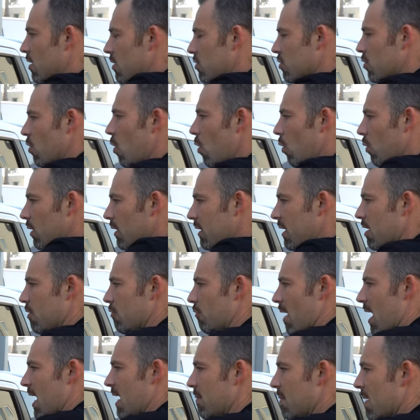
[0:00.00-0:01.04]
totally
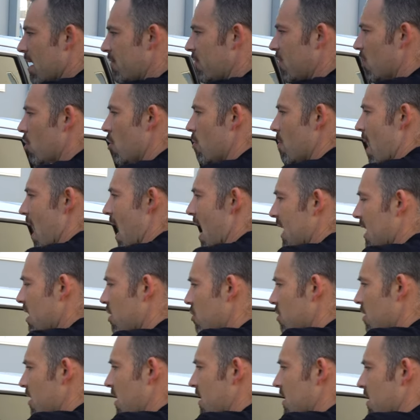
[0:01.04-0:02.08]
great. I'm gonna have to go back and
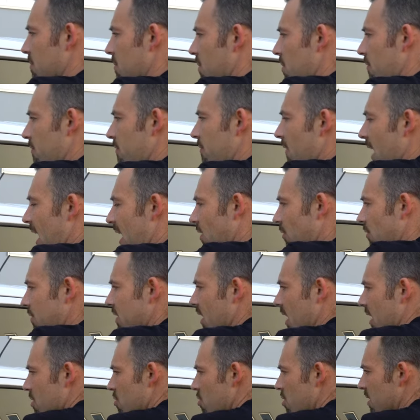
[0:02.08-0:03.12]
just get some little final
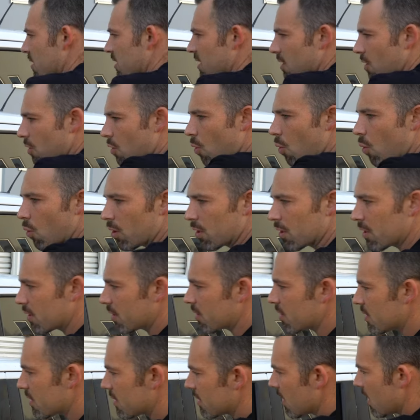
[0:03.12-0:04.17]
touches in the
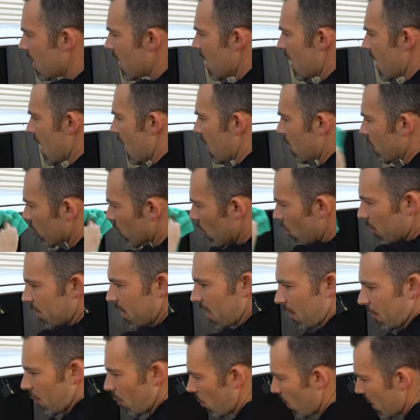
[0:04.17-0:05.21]
corners and roll
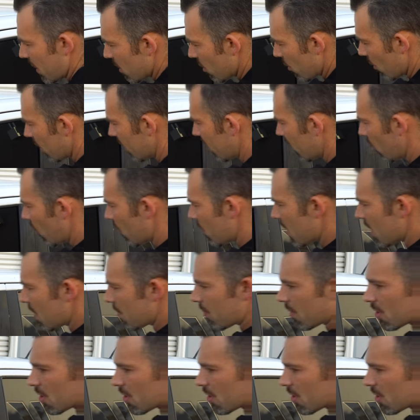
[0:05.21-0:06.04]
down the window a little bit,